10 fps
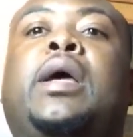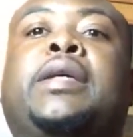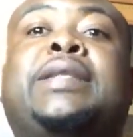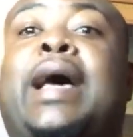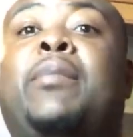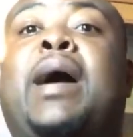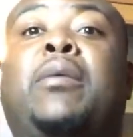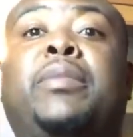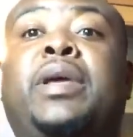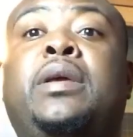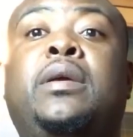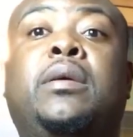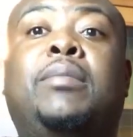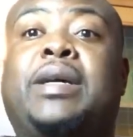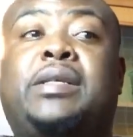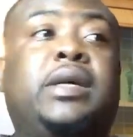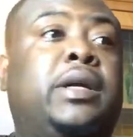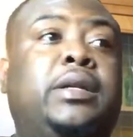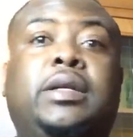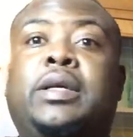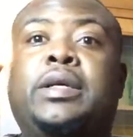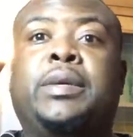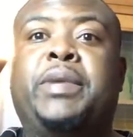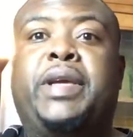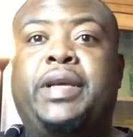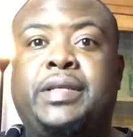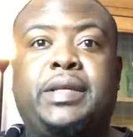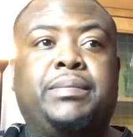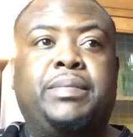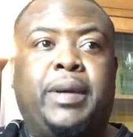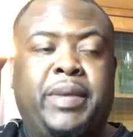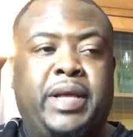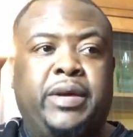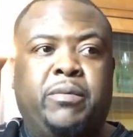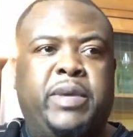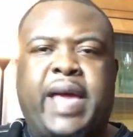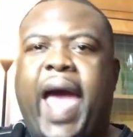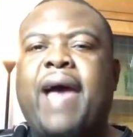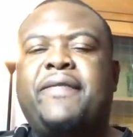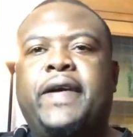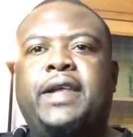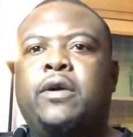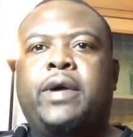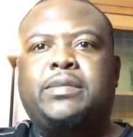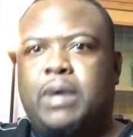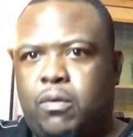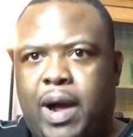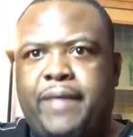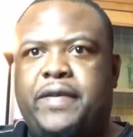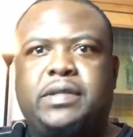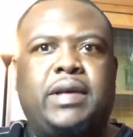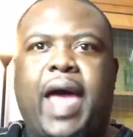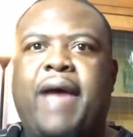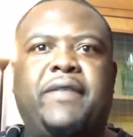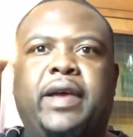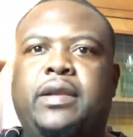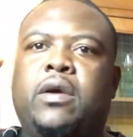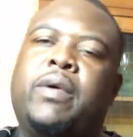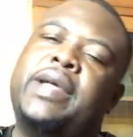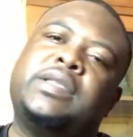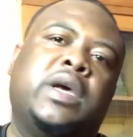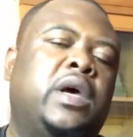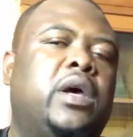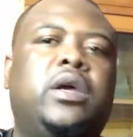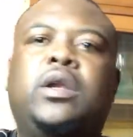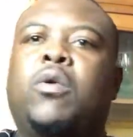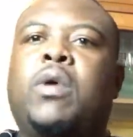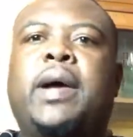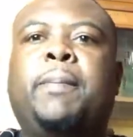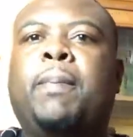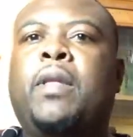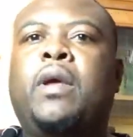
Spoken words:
It's not about me. My son. I mean, he'll be half ADOS. My wife is half ADOS. You know what?